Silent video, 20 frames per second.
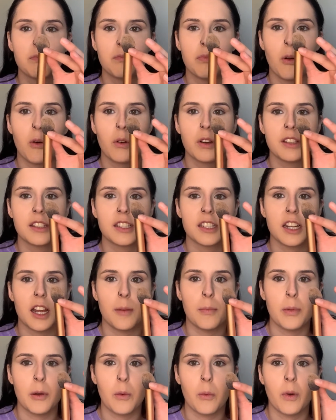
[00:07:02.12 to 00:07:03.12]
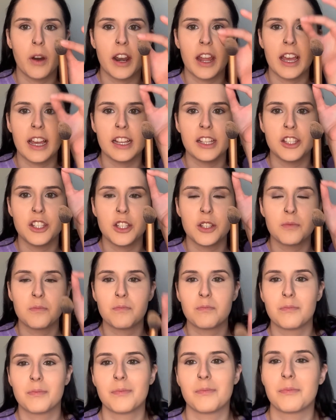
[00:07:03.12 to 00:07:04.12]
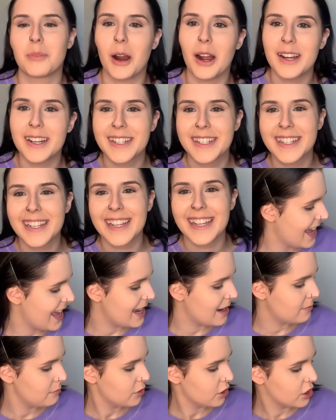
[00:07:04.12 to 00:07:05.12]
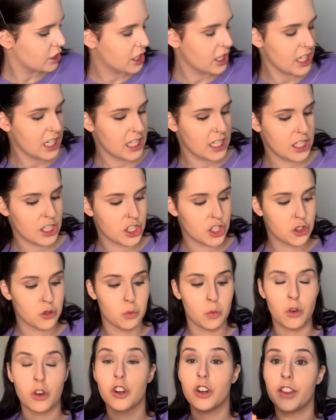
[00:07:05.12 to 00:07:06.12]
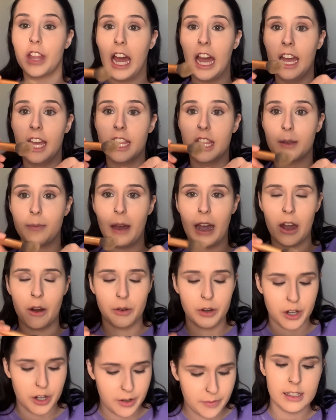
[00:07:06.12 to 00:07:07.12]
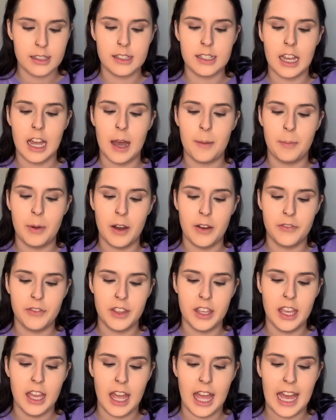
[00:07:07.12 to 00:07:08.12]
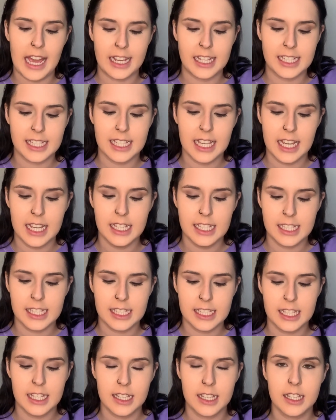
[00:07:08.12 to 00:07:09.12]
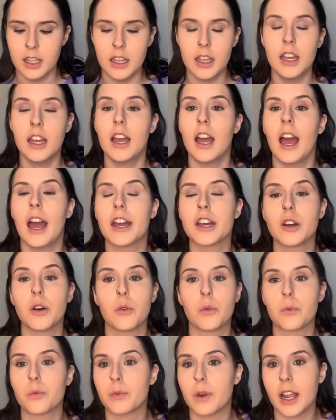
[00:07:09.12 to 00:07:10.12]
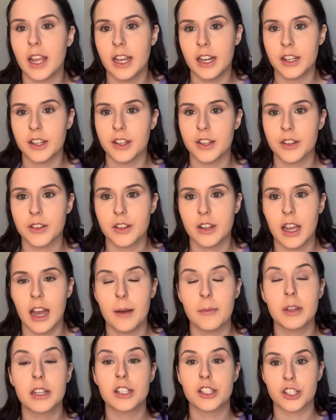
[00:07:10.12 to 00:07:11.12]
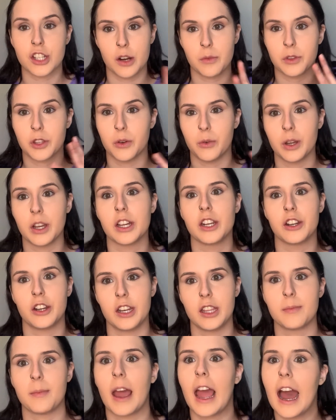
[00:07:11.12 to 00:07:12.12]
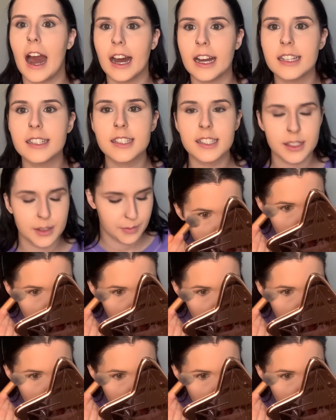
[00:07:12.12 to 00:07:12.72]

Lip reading: pointed up at one edge brush. And I'm just gonna swirl that in the powder, tap off the excess, and go right under. I'm gonna start with going underneath my eyes.